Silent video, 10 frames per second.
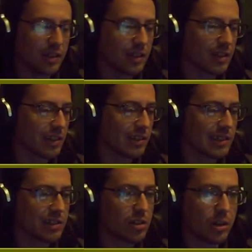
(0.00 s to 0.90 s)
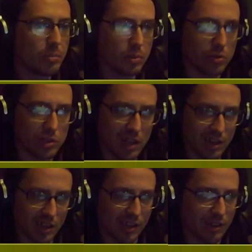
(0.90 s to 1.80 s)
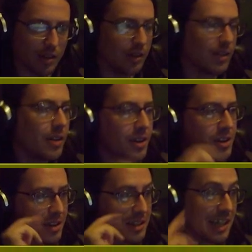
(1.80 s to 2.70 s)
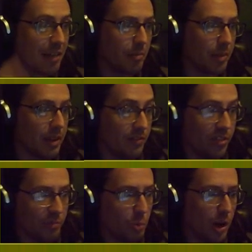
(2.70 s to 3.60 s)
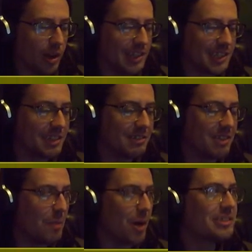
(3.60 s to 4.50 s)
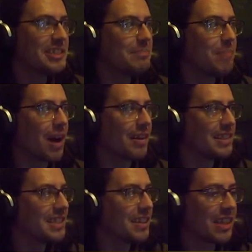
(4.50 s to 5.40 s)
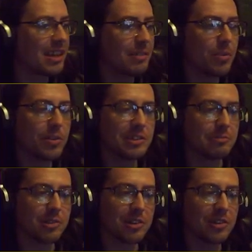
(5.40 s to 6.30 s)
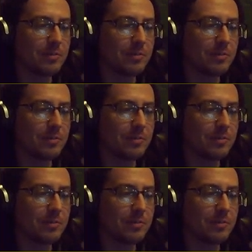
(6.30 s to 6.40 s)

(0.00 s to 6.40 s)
Last triple checking, because that would be the worst and the most embarrassing thing possible.